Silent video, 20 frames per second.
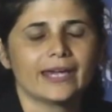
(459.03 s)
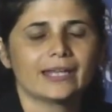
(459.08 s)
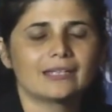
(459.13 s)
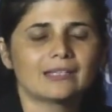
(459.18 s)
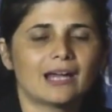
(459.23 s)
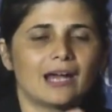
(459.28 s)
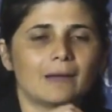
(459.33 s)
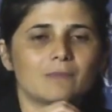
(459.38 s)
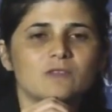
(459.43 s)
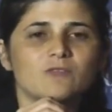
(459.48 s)

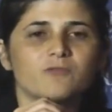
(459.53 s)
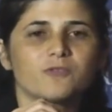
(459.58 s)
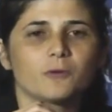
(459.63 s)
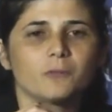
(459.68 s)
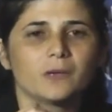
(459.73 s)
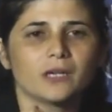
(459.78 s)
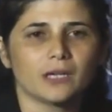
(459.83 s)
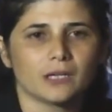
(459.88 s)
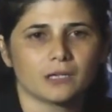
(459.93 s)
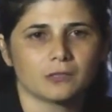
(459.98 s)
It comes
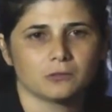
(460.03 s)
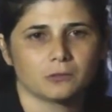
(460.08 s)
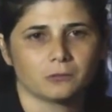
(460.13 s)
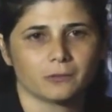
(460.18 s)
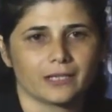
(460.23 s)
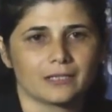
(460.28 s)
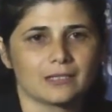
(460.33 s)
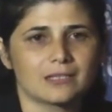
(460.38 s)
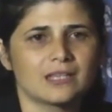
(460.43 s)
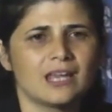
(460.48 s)
from
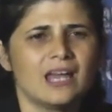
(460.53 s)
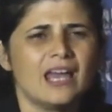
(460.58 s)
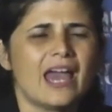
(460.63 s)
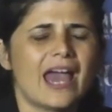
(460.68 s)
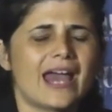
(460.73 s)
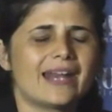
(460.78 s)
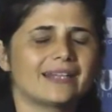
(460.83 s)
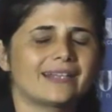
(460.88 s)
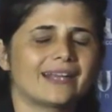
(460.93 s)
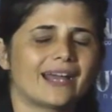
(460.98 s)
ignorance
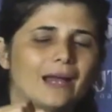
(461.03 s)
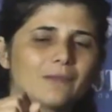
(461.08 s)
and it